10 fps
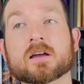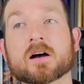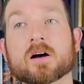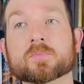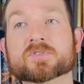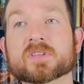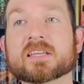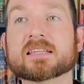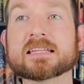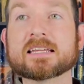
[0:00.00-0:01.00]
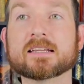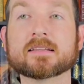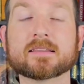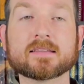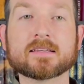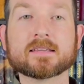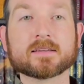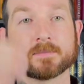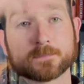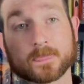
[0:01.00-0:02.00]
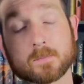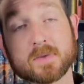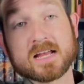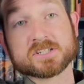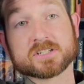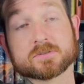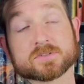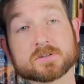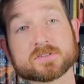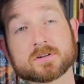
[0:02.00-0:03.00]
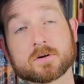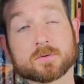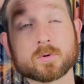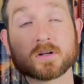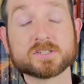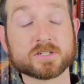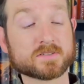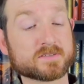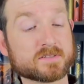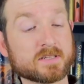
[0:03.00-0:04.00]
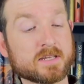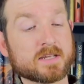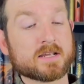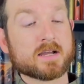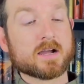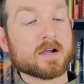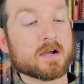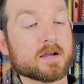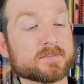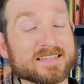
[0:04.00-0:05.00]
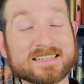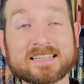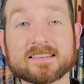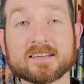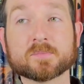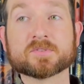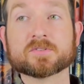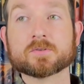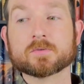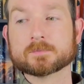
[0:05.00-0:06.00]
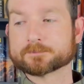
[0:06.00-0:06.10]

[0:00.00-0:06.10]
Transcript: So they need the magic users, they're called origins. They need them to